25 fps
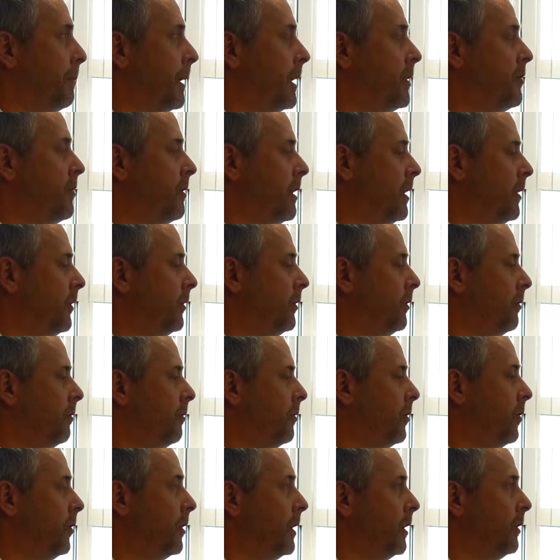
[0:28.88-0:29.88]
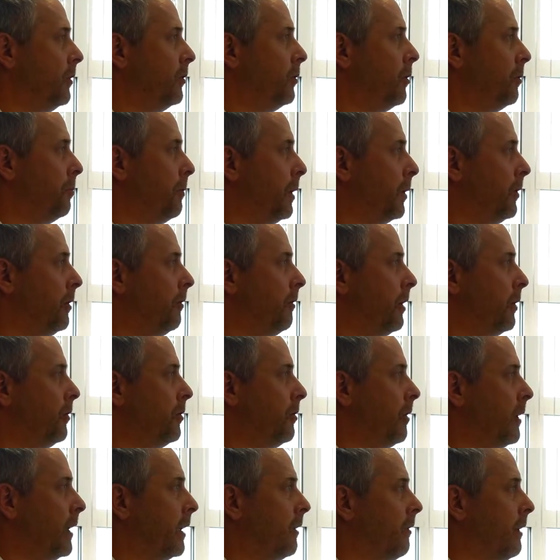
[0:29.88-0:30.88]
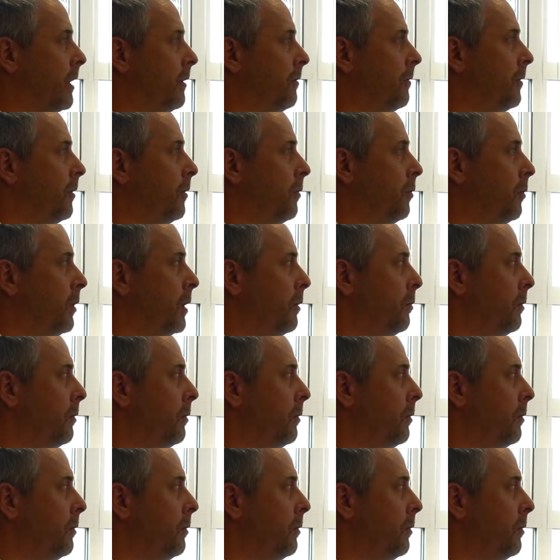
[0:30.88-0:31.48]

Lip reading: batteries for use with multi-rotor aircraft. We